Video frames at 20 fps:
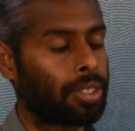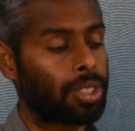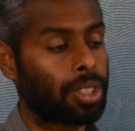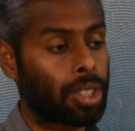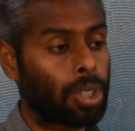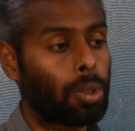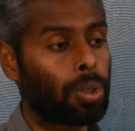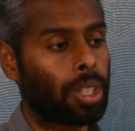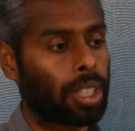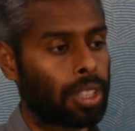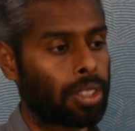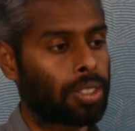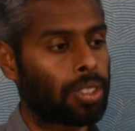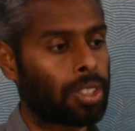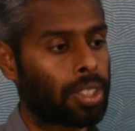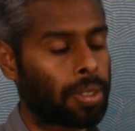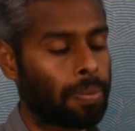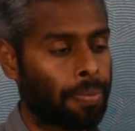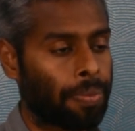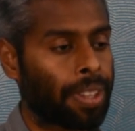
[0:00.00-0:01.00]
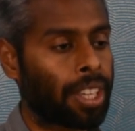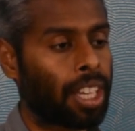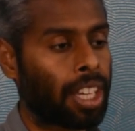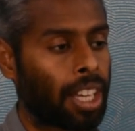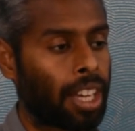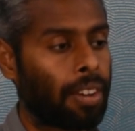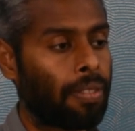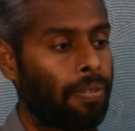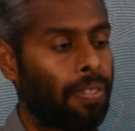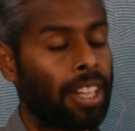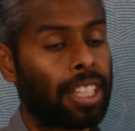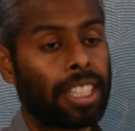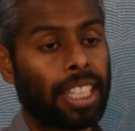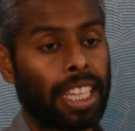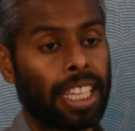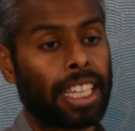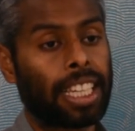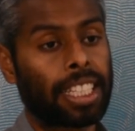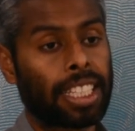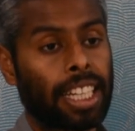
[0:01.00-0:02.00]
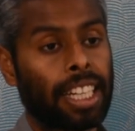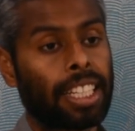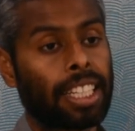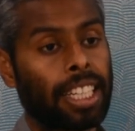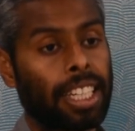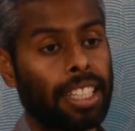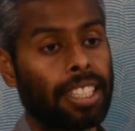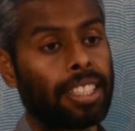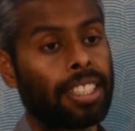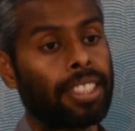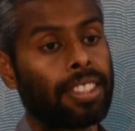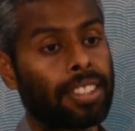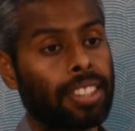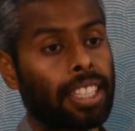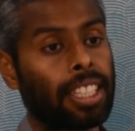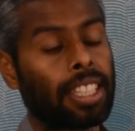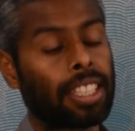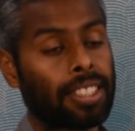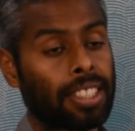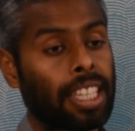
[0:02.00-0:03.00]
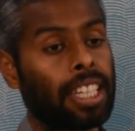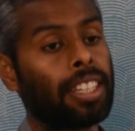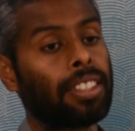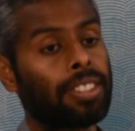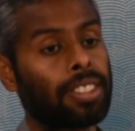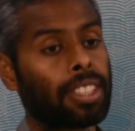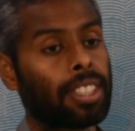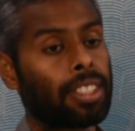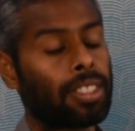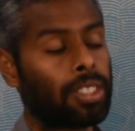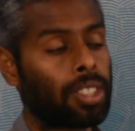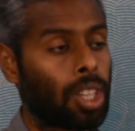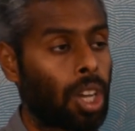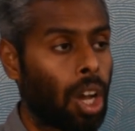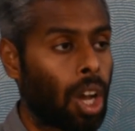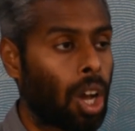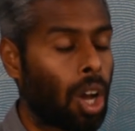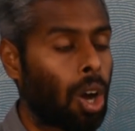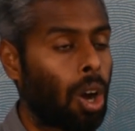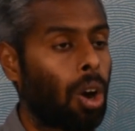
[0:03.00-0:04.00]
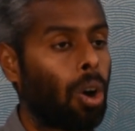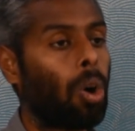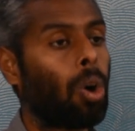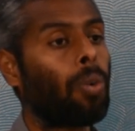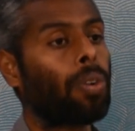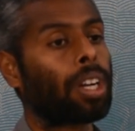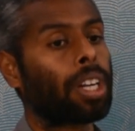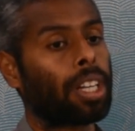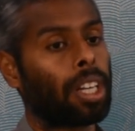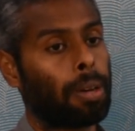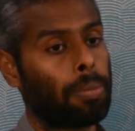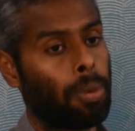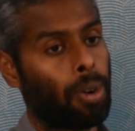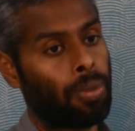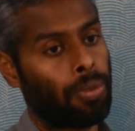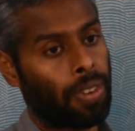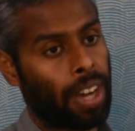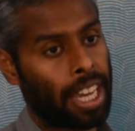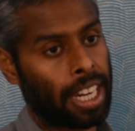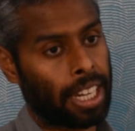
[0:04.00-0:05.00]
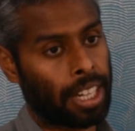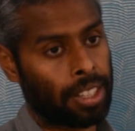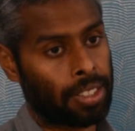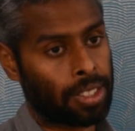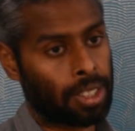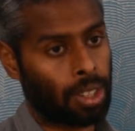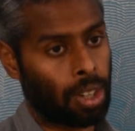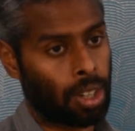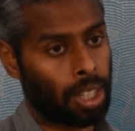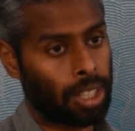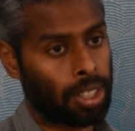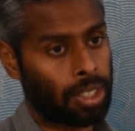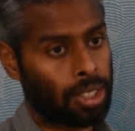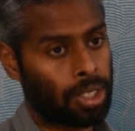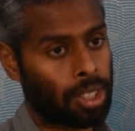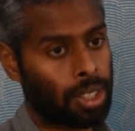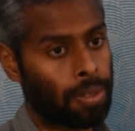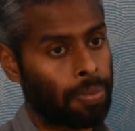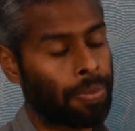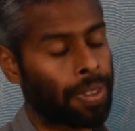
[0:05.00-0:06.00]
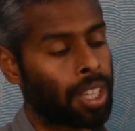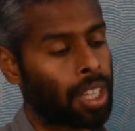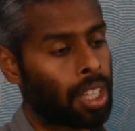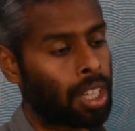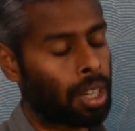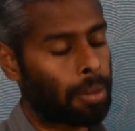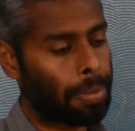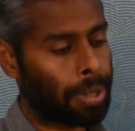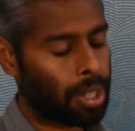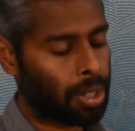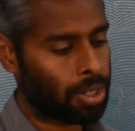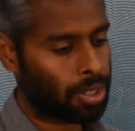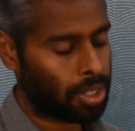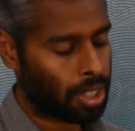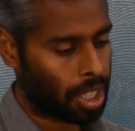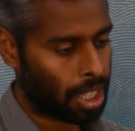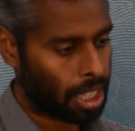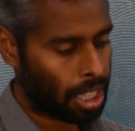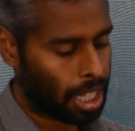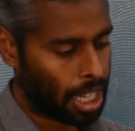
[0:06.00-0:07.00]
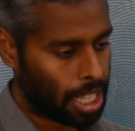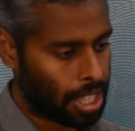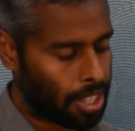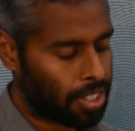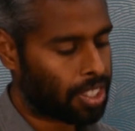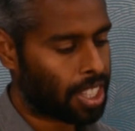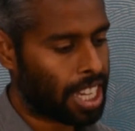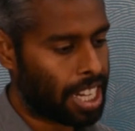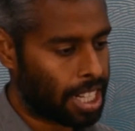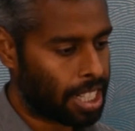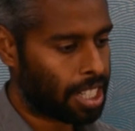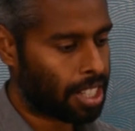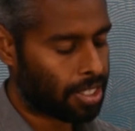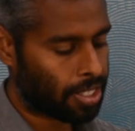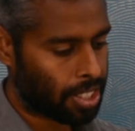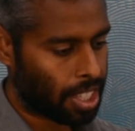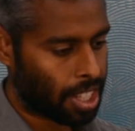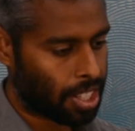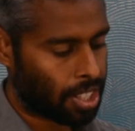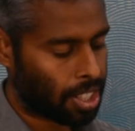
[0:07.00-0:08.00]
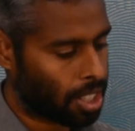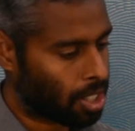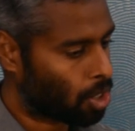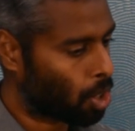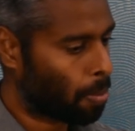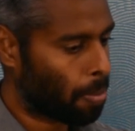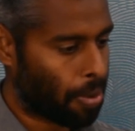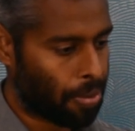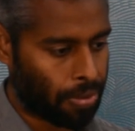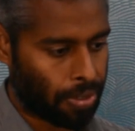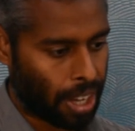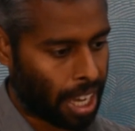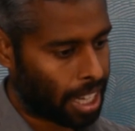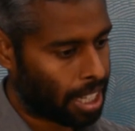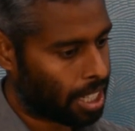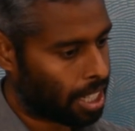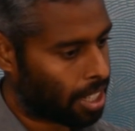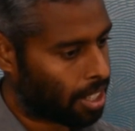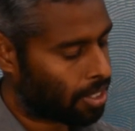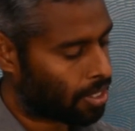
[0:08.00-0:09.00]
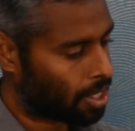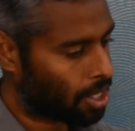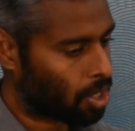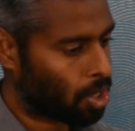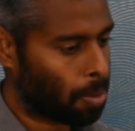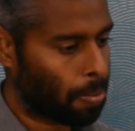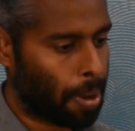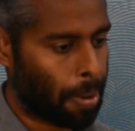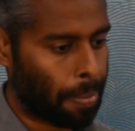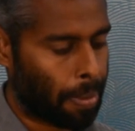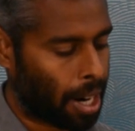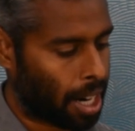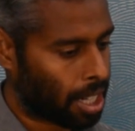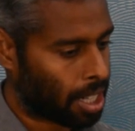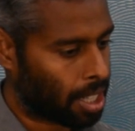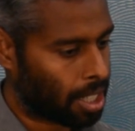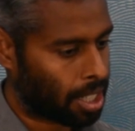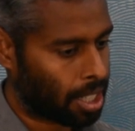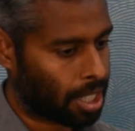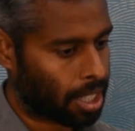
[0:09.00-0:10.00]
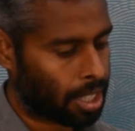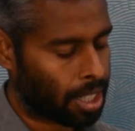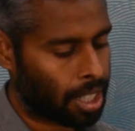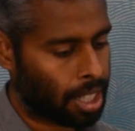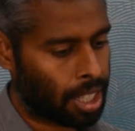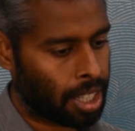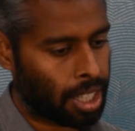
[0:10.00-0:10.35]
students when they inculcate these skill sets over and above finance knowledge. Because this intersection, it could be finance, it could be marketing.